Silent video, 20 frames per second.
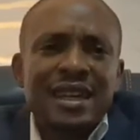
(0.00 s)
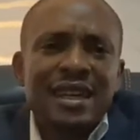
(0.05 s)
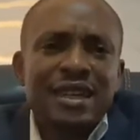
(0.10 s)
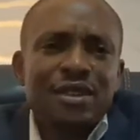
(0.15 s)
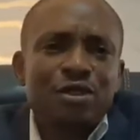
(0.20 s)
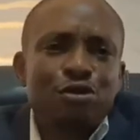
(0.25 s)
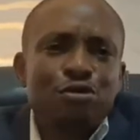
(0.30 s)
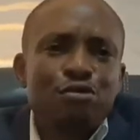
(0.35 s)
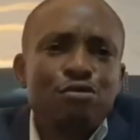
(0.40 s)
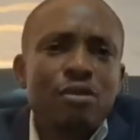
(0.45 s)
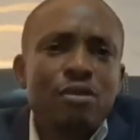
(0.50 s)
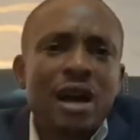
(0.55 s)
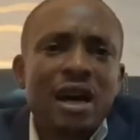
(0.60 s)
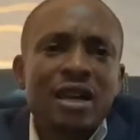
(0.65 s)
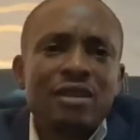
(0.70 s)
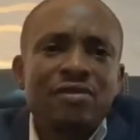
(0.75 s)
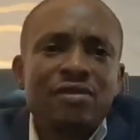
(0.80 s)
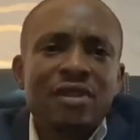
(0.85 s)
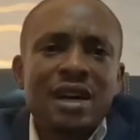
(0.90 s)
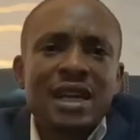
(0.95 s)
through
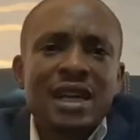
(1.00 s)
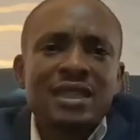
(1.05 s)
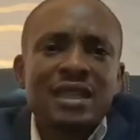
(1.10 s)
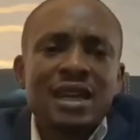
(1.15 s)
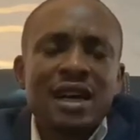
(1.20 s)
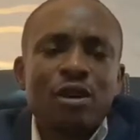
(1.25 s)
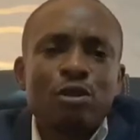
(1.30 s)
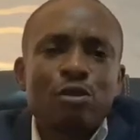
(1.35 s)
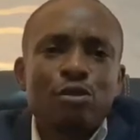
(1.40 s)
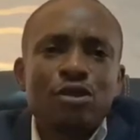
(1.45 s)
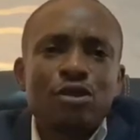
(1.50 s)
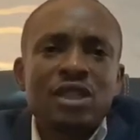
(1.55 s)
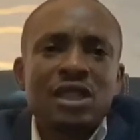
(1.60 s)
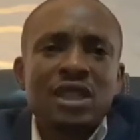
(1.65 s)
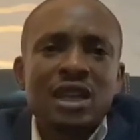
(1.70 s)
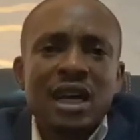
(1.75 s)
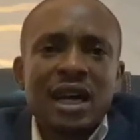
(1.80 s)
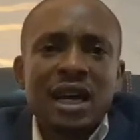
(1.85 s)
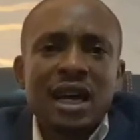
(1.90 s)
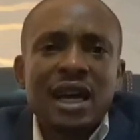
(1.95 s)
advice and coaching
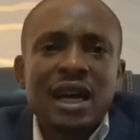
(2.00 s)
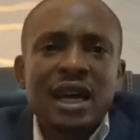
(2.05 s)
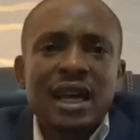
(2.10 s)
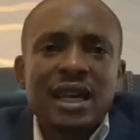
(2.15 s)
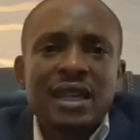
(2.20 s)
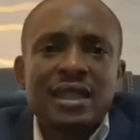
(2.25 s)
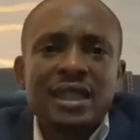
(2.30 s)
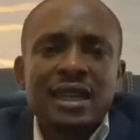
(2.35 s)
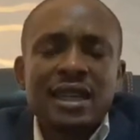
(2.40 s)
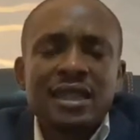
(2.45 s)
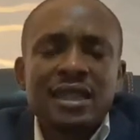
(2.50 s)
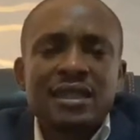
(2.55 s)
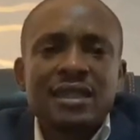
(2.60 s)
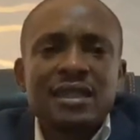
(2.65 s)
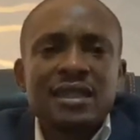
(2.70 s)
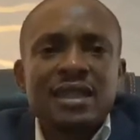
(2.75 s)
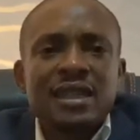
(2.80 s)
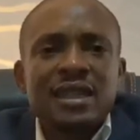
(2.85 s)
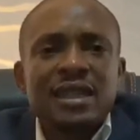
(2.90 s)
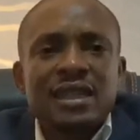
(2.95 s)
and guidance,
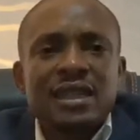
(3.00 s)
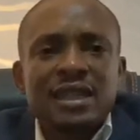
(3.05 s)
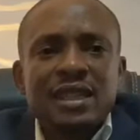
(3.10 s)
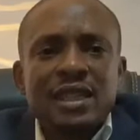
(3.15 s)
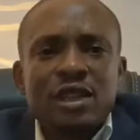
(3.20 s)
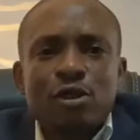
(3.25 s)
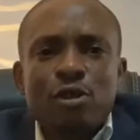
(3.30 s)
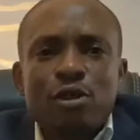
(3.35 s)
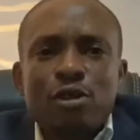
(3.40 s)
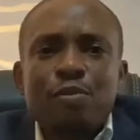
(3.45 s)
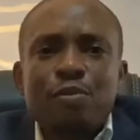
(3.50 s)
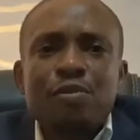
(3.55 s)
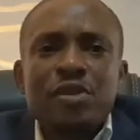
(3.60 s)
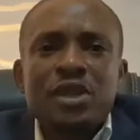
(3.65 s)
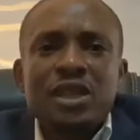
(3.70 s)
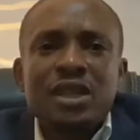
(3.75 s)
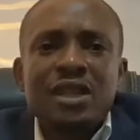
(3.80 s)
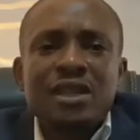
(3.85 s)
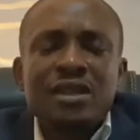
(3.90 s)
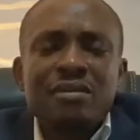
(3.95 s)
the
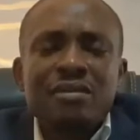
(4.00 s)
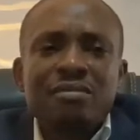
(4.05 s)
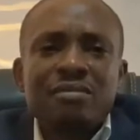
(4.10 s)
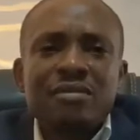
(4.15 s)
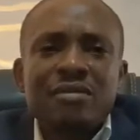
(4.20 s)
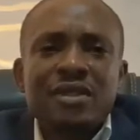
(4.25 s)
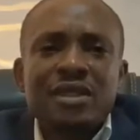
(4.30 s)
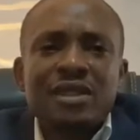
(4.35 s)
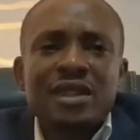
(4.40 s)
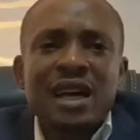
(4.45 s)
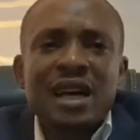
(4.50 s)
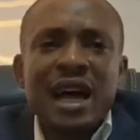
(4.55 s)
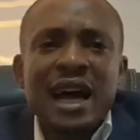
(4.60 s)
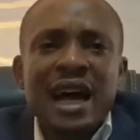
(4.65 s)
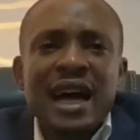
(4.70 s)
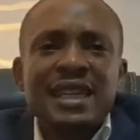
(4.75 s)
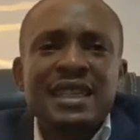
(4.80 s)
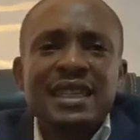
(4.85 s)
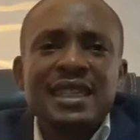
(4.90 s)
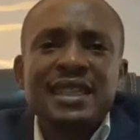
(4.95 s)
company
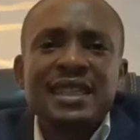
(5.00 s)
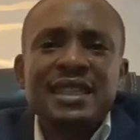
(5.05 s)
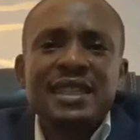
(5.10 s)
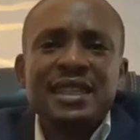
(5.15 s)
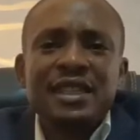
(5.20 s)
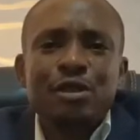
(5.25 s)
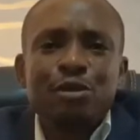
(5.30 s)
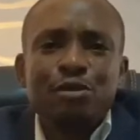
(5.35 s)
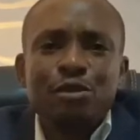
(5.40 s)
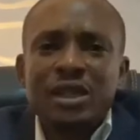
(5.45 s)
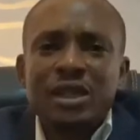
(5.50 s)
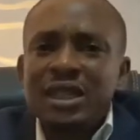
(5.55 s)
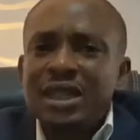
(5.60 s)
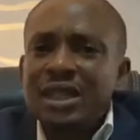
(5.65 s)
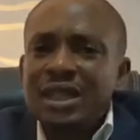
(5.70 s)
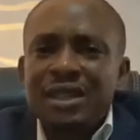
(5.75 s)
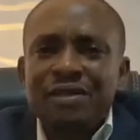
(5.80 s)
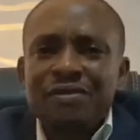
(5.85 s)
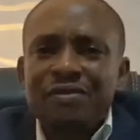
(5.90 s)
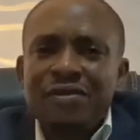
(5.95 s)
had a deal
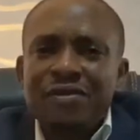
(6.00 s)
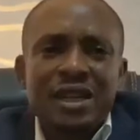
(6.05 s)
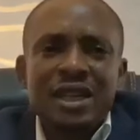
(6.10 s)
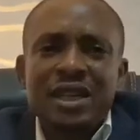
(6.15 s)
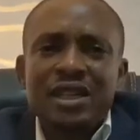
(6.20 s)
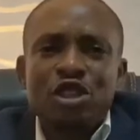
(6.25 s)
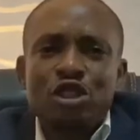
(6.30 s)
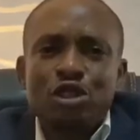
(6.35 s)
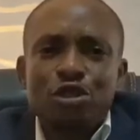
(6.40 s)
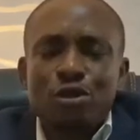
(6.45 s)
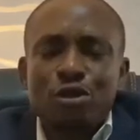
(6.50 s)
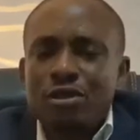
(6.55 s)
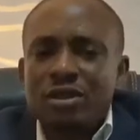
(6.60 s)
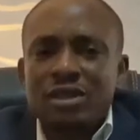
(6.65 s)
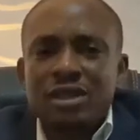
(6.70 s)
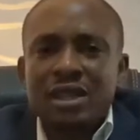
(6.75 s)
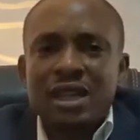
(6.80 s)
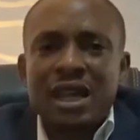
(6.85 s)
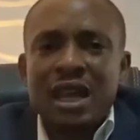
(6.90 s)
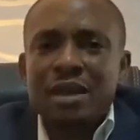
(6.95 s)
within a very short
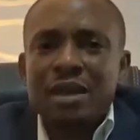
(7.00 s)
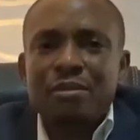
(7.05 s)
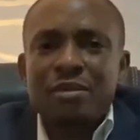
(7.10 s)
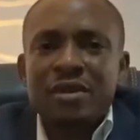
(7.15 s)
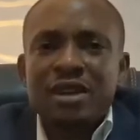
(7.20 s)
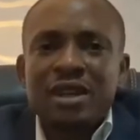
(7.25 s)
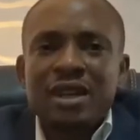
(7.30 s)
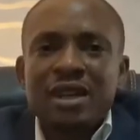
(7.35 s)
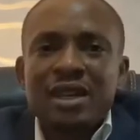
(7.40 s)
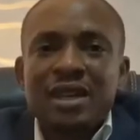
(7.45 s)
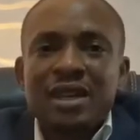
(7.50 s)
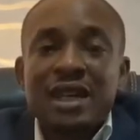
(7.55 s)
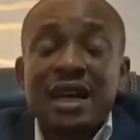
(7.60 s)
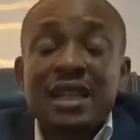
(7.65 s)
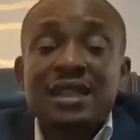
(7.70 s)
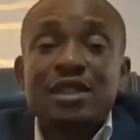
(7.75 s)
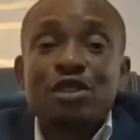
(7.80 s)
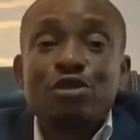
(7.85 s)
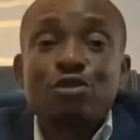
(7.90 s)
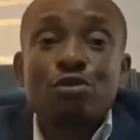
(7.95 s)
time
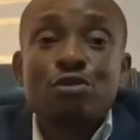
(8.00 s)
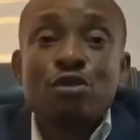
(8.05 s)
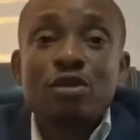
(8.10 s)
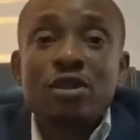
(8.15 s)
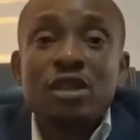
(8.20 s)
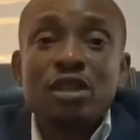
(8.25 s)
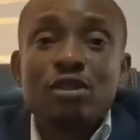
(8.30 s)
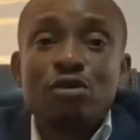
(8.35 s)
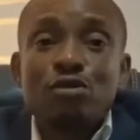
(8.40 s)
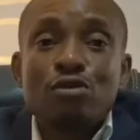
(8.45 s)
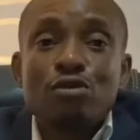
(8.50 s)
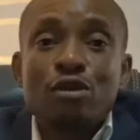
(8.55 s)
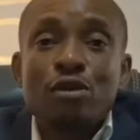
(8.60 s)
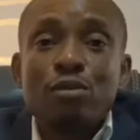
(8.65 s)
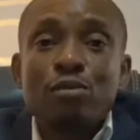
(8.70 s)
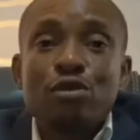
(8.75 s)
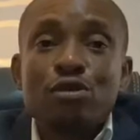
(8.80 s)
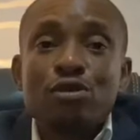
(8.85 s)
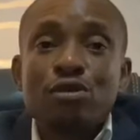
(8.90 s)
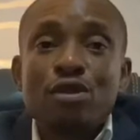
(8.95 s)
that is running to
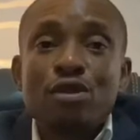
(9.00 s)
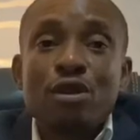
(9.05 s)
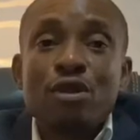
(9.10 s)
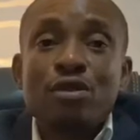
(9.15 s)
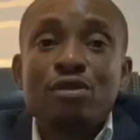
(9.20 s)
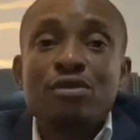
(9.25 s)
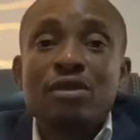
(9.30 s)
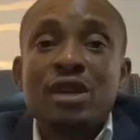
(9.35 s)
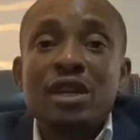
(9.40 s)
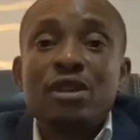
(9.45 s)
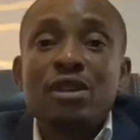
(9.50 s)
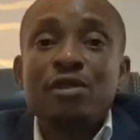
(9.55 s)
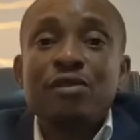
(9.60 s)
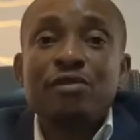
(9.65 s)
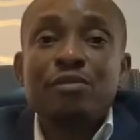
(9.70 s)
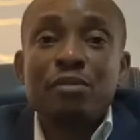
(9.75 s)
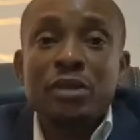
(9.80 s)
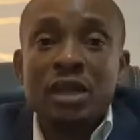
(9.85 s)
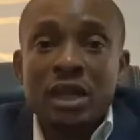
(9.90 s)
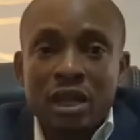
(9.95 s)
almost 100 of
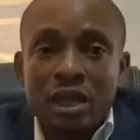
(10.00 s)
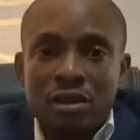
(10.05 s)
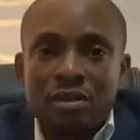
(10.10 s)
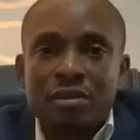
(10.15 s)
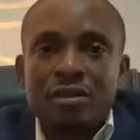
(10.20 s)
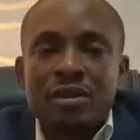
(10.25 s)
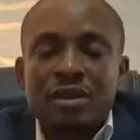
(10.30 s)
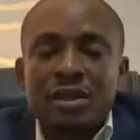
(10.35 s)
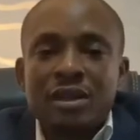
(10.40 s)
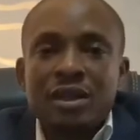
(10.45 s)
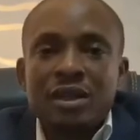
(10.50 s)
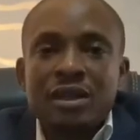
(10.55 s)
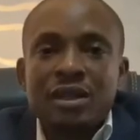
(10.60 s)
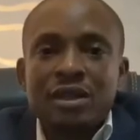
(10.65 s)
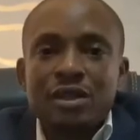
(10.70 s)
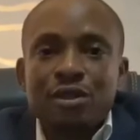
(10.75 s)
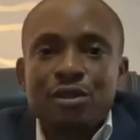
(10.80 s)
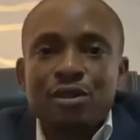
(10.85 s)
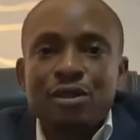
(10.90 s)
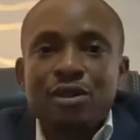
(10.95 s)
million,
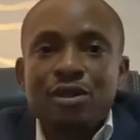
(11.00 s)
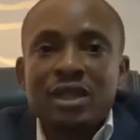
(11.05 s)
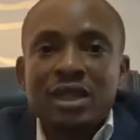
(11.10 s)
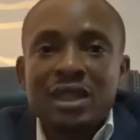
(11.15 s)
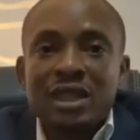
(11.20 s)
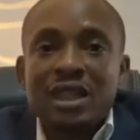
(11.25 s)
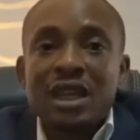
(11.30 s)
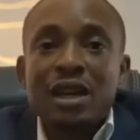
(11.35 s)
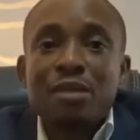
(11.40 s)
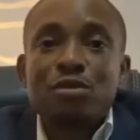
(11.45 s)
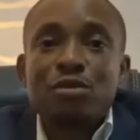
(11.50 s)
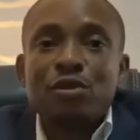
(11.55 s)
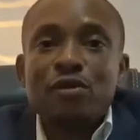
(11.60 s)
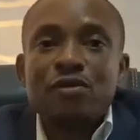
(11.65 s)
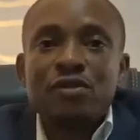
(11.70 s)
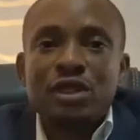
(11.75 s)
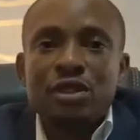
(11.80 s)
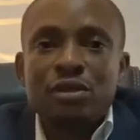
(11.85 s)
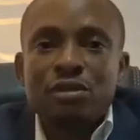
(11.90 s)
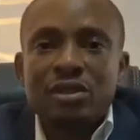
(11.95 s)
you know, in terms
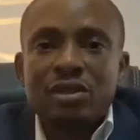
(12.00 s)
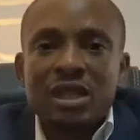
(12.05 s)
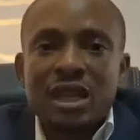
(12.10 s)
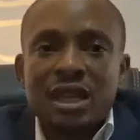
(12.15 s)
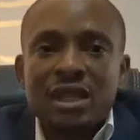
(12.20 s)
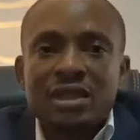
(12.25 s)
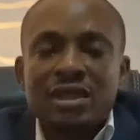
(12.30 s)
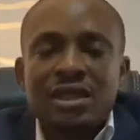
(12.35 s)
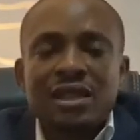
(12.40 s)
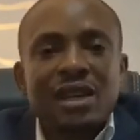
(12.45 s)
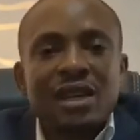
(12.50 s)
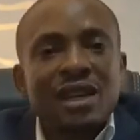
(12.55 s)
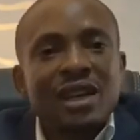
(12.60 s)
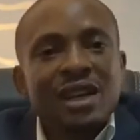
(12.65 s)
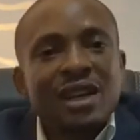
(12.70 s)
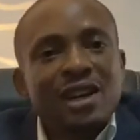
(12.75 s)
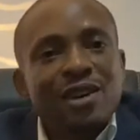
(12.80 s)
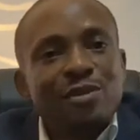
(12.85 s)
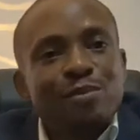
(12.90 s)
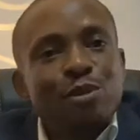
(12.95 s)
of deal size.
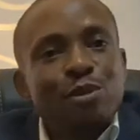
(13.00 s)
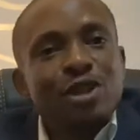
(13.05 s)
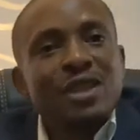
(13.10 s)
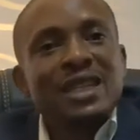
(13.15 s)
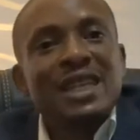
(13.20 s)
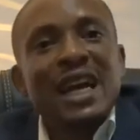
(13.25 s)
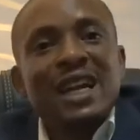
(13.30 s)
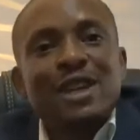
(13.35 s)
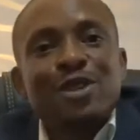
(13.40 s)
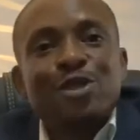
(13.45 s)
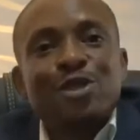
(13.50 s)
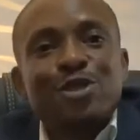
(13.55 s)
But that does